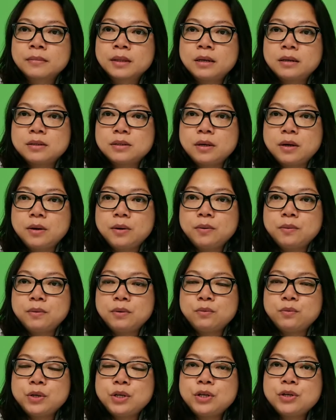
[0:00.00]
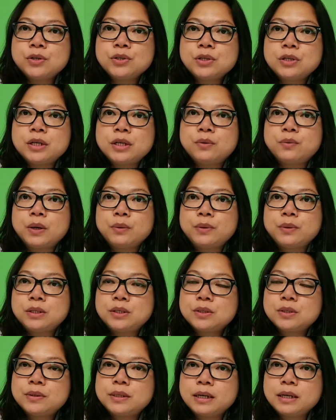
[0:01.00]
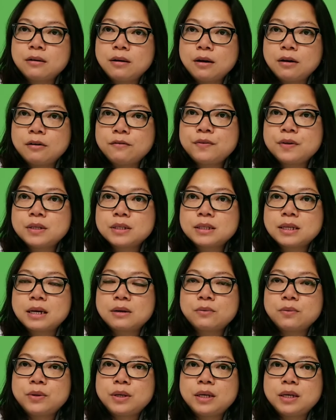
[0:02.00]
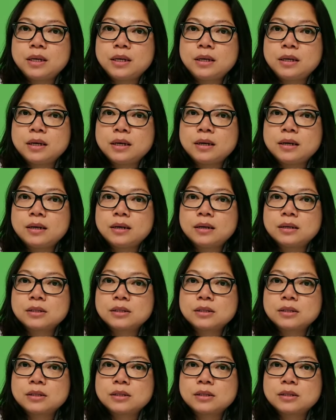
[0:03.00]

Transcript: So we usually, what we do in our office that we uh,